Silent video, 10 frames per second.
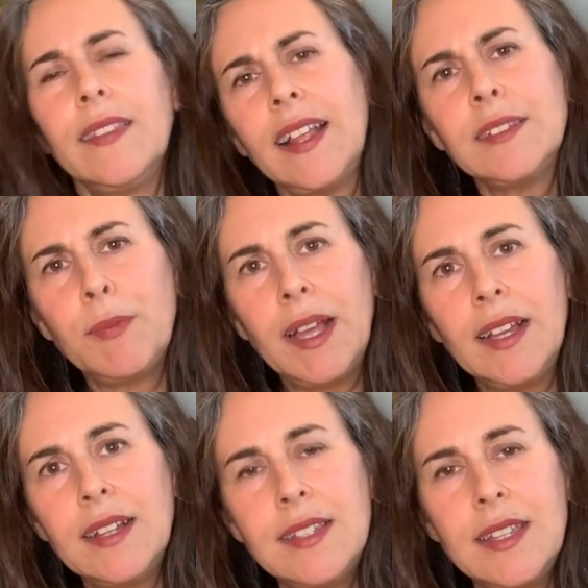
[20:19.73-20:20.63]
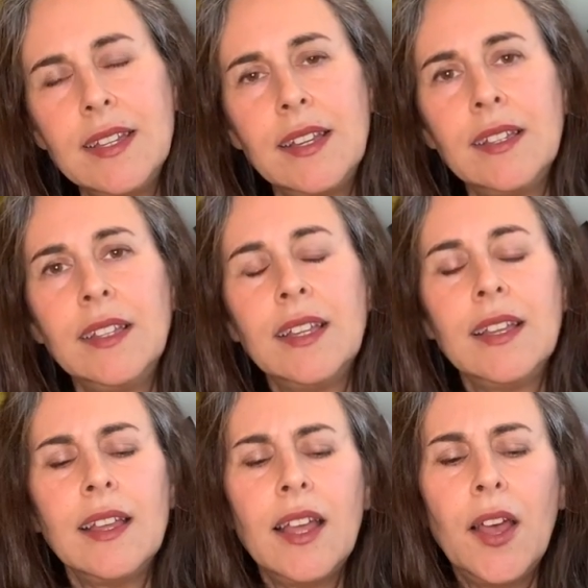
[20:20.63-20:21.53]
that's my idea.
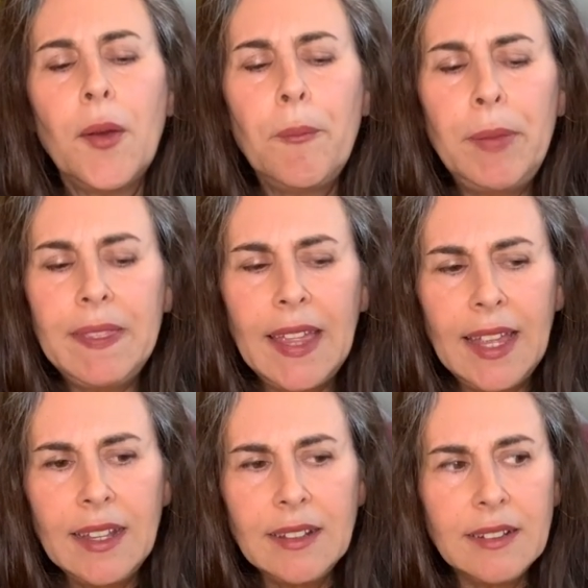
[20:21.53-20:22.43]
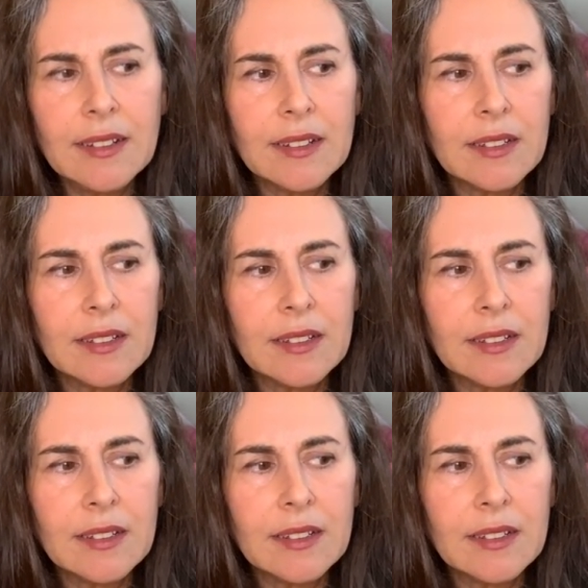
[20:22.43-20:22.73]
But then,